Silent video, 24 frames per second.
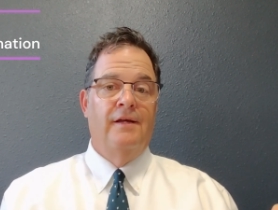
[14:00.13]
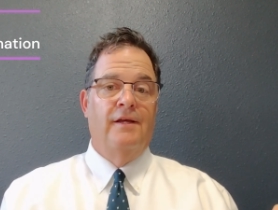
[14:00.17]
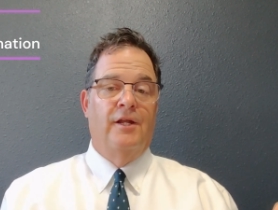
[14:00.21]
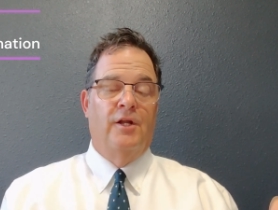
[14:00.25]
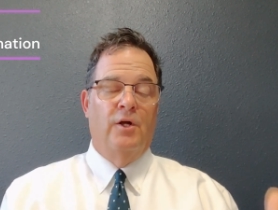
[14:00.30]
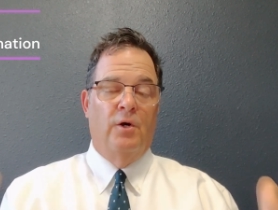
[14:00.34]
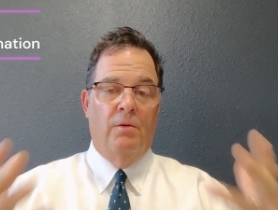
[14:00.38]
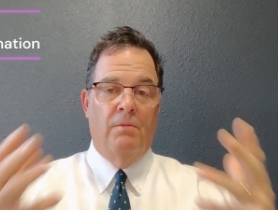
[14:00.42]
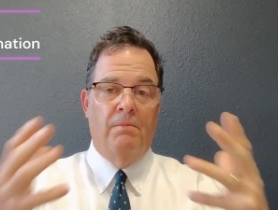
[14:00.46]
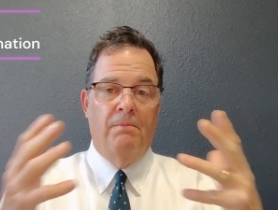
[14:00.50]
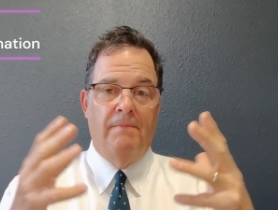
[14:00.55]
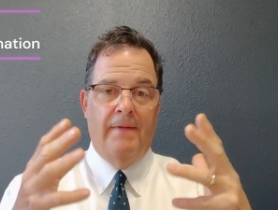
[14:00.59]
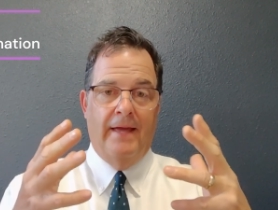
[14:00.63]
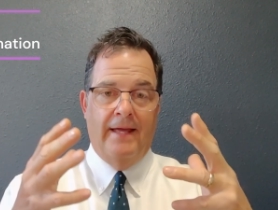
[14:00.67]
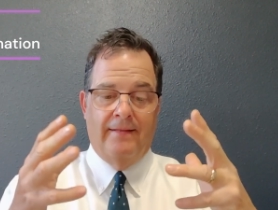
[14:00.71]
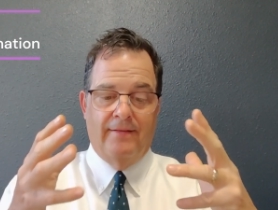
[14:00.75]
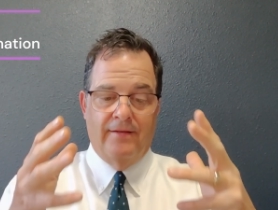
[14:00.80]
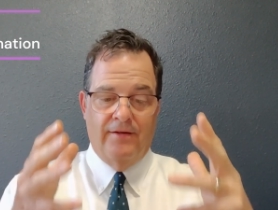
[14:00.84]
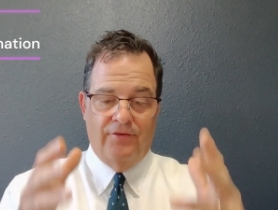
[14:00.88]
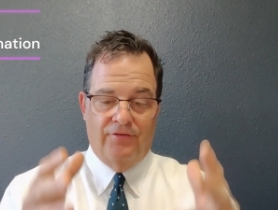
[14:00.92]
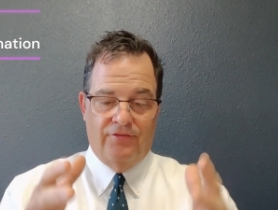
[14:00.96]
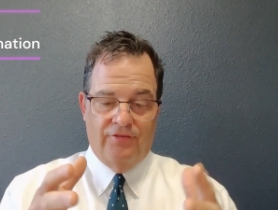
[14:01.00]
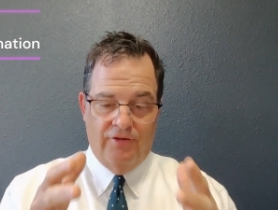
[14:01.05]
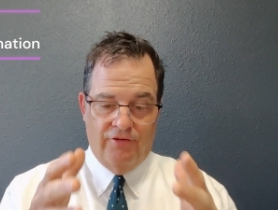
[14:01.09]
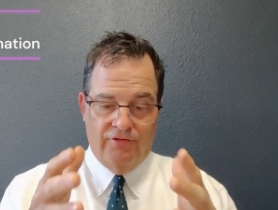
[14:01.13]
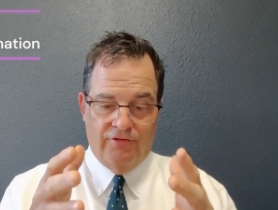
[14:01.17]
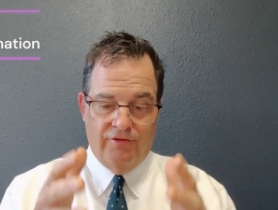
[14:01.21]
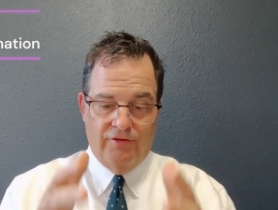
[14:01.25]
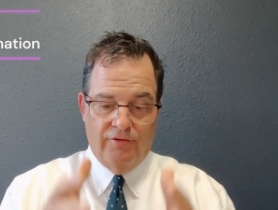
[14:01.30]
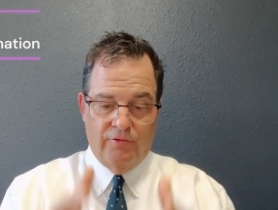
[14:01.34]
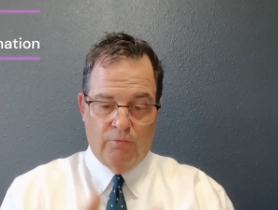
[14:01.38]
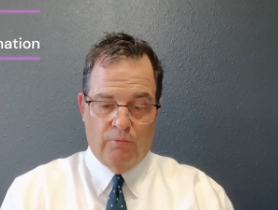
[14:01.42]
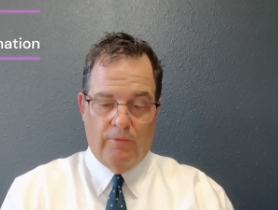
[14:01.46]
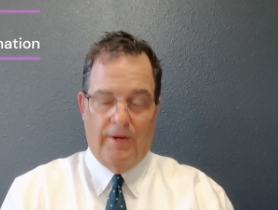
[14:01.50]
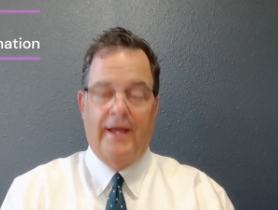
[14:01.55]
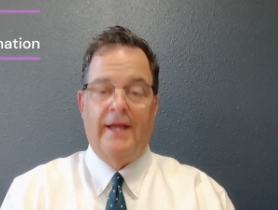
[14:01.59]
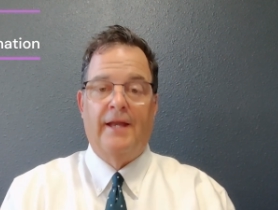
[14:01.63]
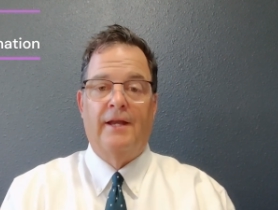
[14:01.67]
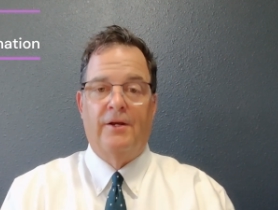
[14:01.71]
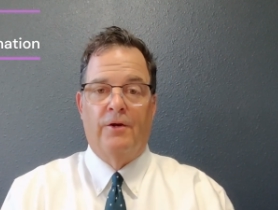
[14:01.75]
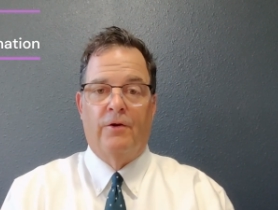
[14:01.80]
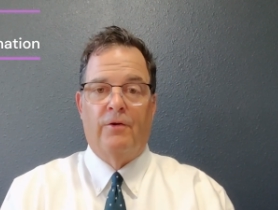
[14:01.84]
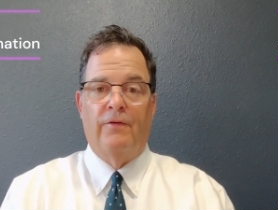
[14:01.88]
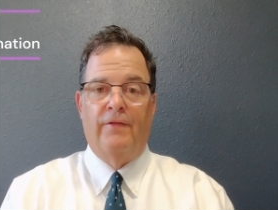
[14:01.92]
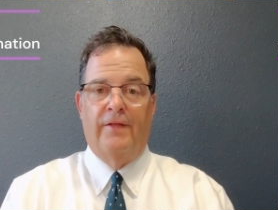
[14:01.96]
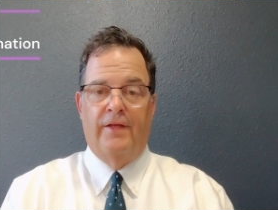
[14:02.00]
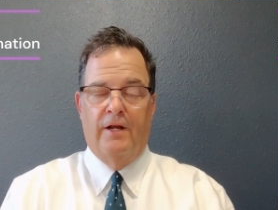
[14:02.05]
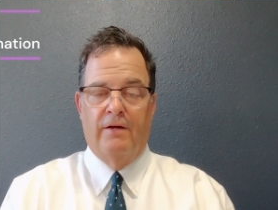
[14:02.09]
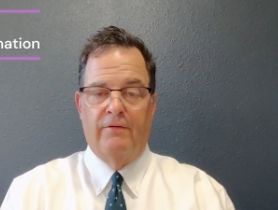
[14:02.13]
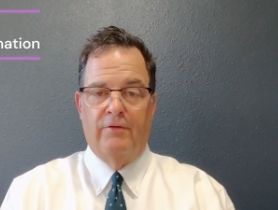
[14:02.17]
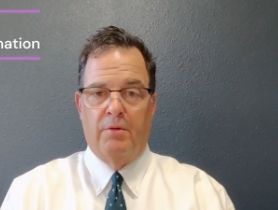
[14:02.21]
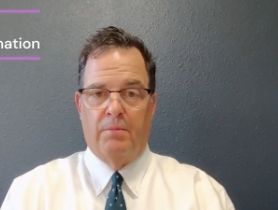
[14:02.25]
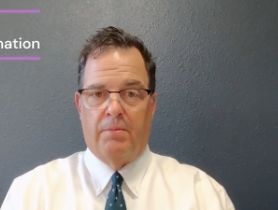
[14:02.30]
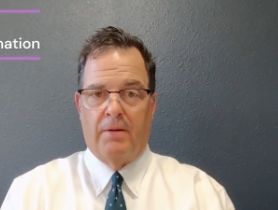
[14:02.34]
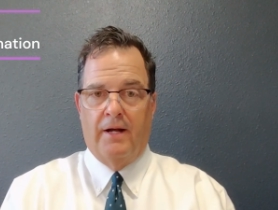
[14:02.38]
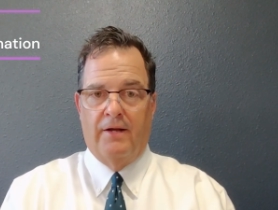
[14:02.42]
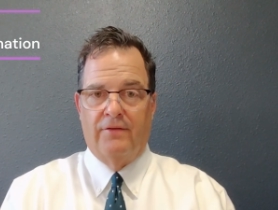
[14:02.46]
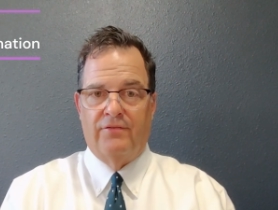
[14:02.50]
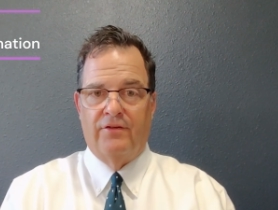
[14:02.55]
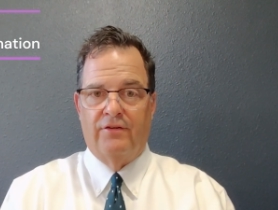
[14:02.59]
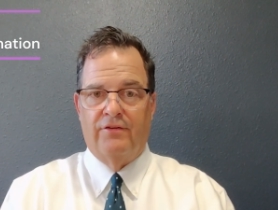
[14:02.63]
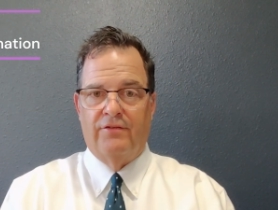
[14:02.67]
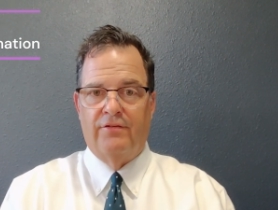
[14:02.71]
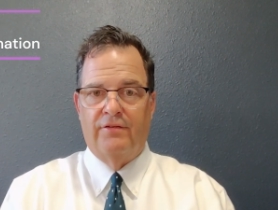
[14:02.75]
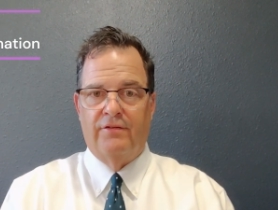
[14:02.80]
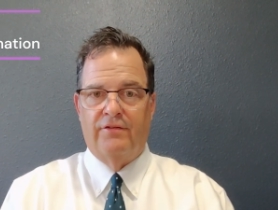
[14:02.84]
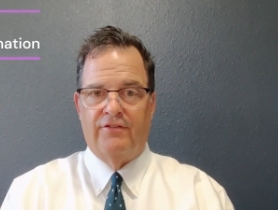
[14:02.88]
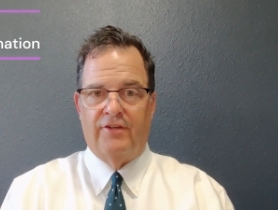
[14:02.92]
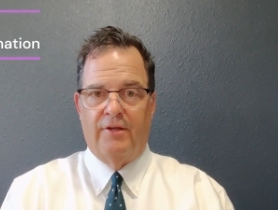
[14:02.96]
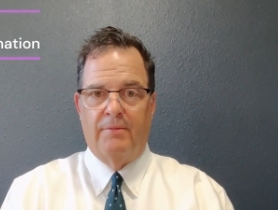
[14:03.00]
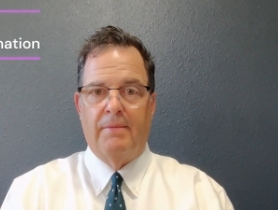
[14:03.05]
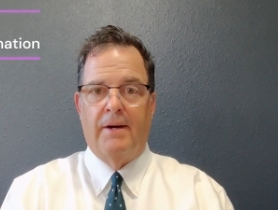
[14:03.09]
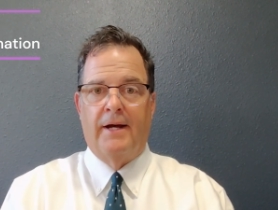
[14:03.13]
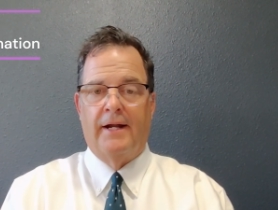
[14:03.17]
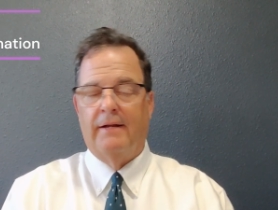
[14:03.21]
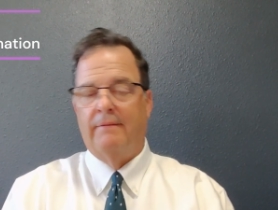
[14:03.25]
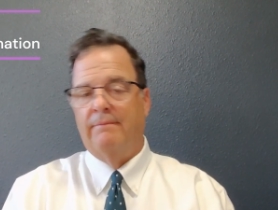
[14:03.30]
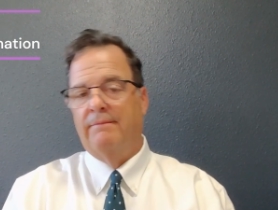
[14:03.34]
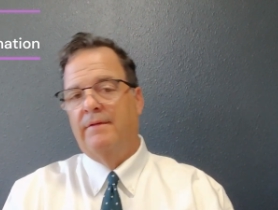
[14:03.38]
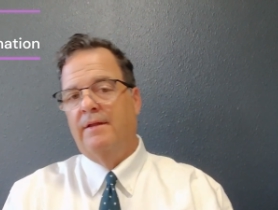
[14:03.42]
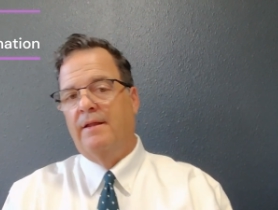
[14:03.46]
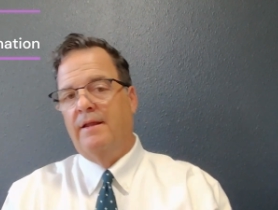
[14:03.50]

You don't make the decision right during the interview process. Sleep on it.